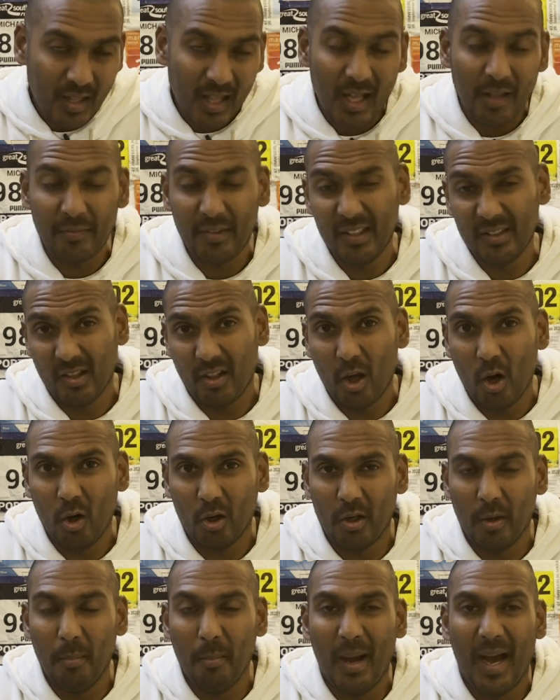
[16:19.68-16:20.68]
and things like the
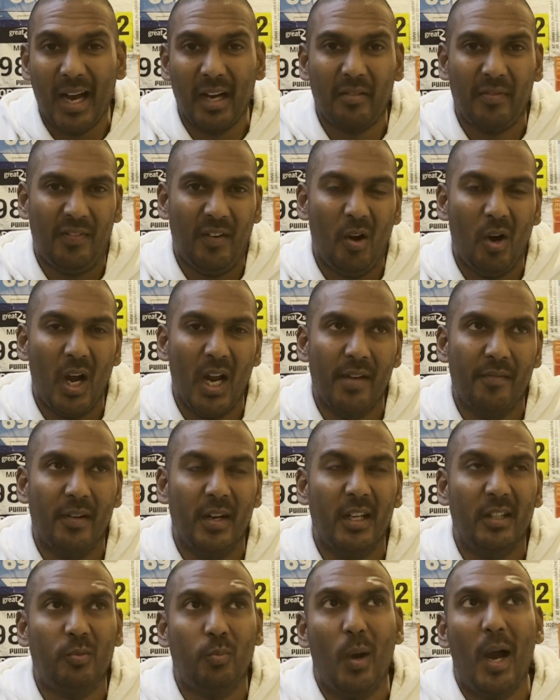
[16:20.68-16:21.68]
Hokamak 5
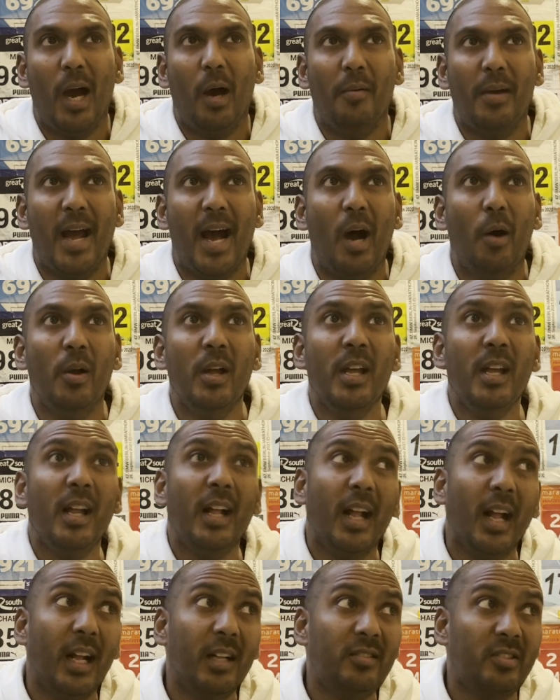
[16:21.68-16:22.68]
as well. Now,
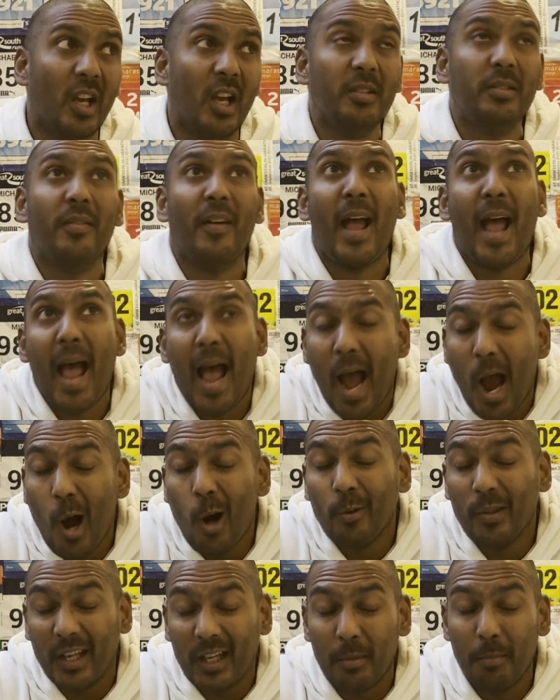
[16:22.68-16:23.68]
in terms of
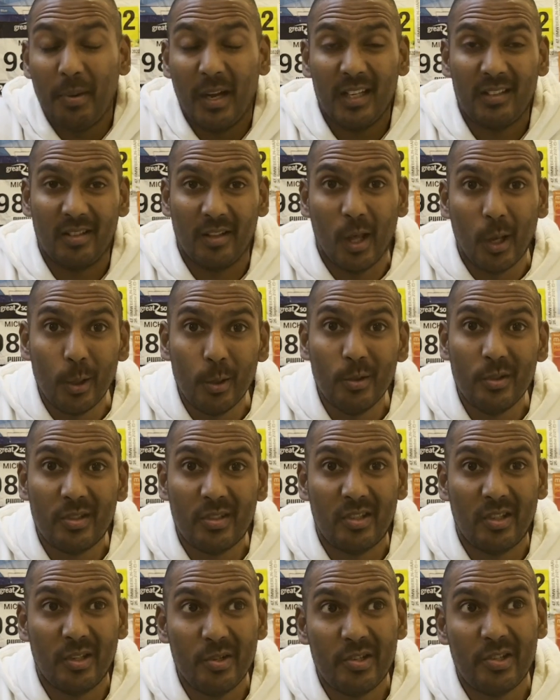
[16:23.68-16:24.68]
how they compare to those
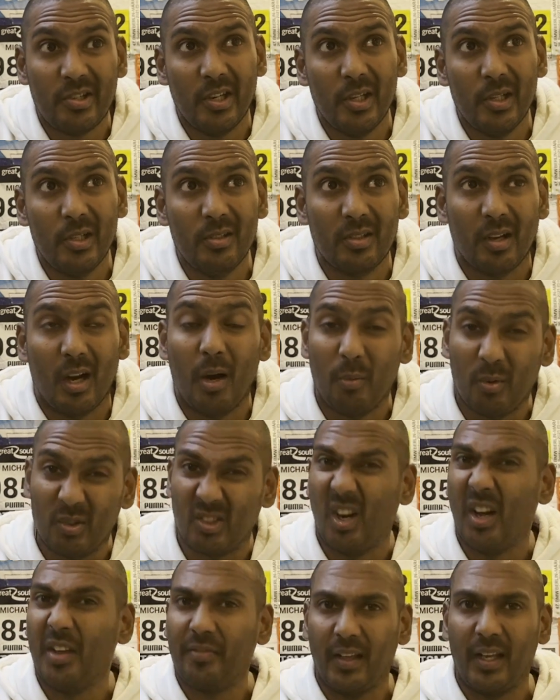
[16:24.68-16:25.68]
two shoes, which
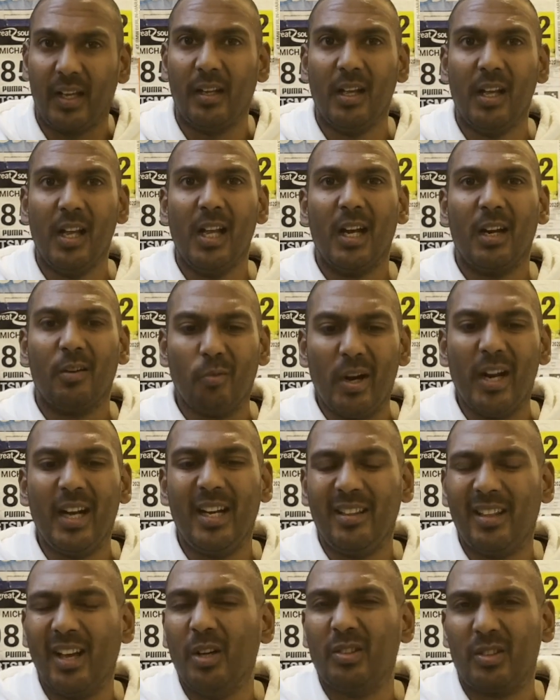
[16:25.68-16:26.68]
I think,
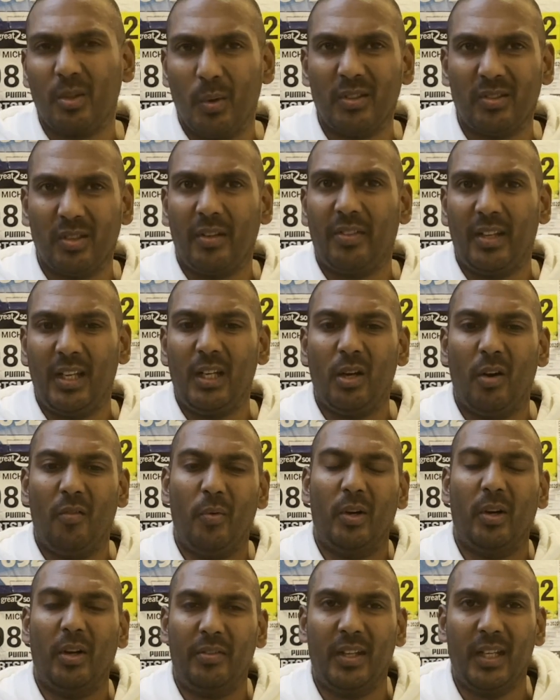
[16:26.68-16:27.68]
really, those are the ones I think of
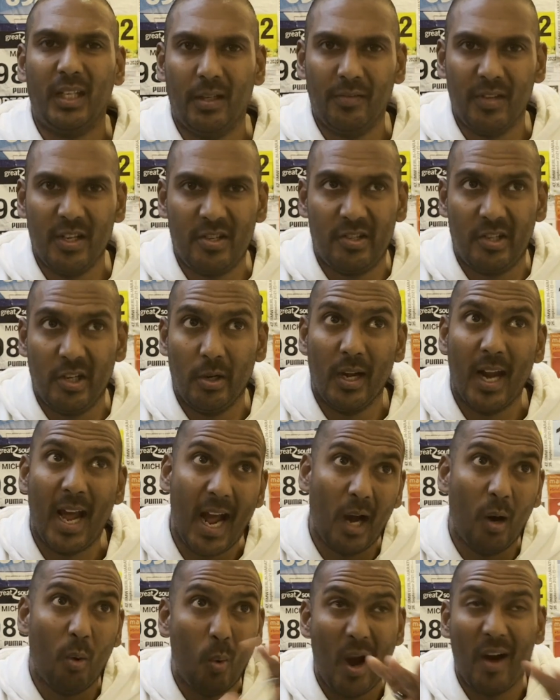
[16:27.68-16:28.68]
when I think of this shoe and
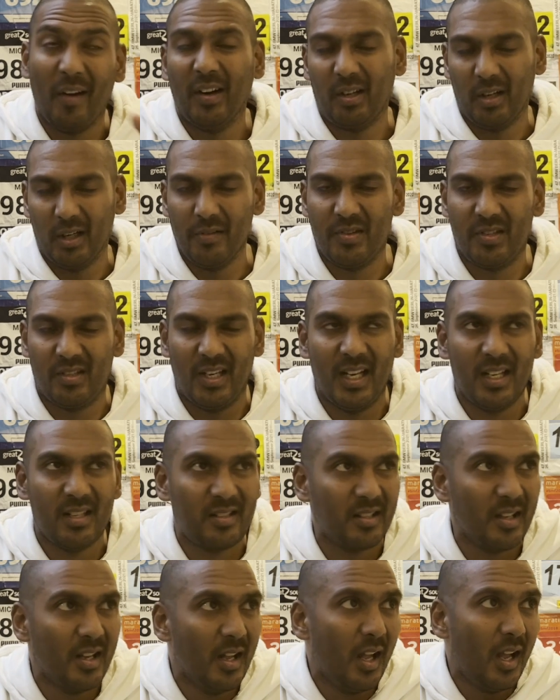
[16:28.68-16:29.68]
how where it kind of
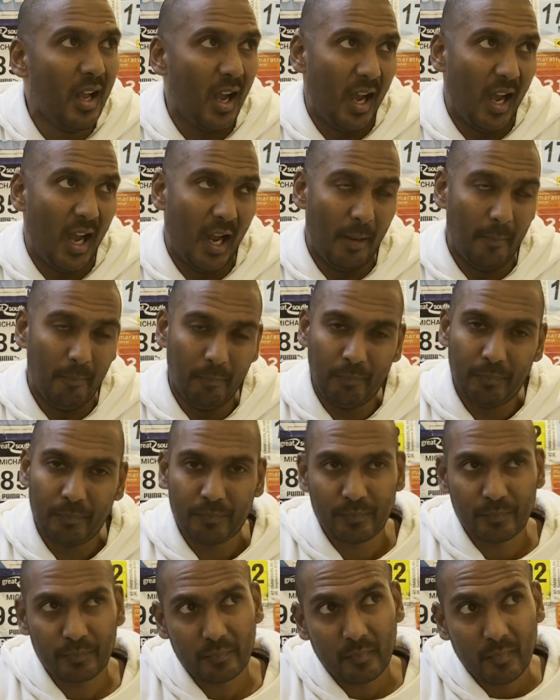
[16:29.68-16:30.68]
sits. I think
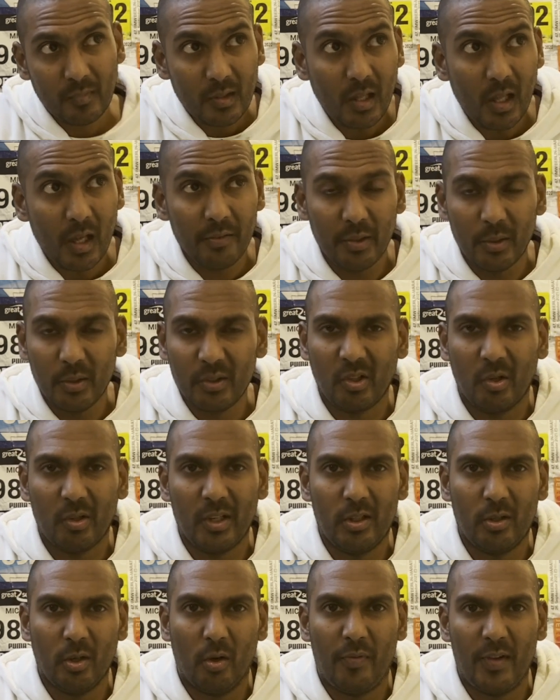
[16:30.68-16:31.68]
the
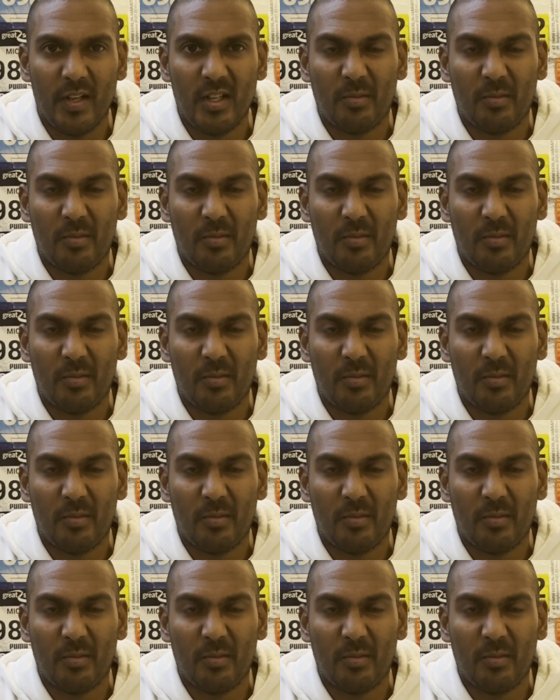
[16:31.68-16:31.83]
Saucony Endorphin